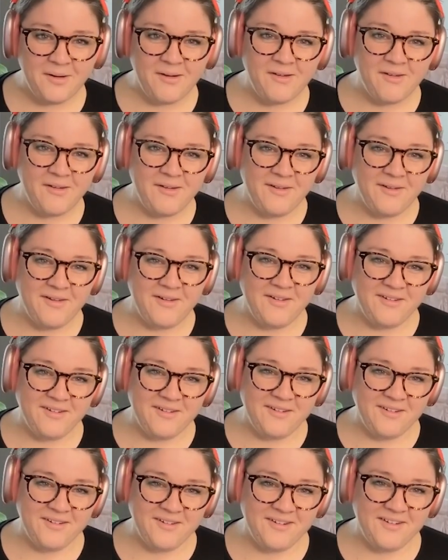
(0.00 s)

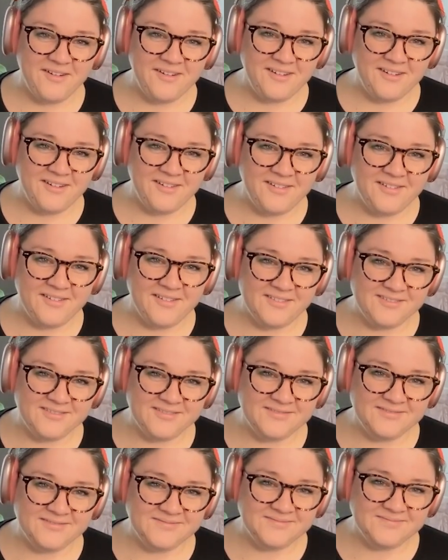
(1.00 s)

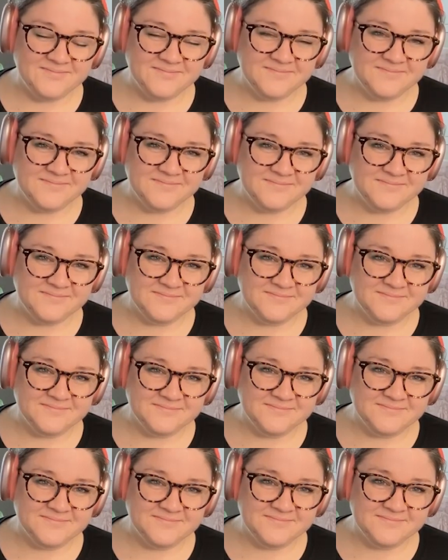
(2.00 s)

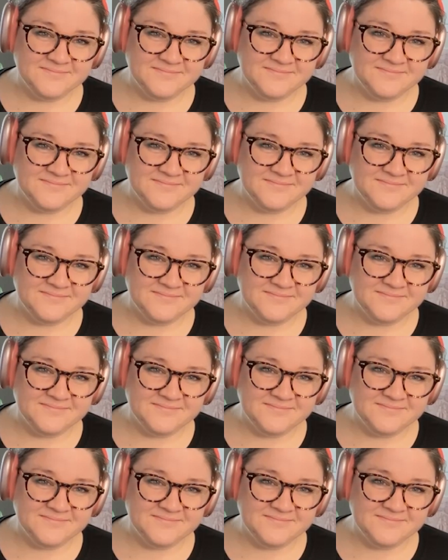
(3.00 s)
The person shown says nothing.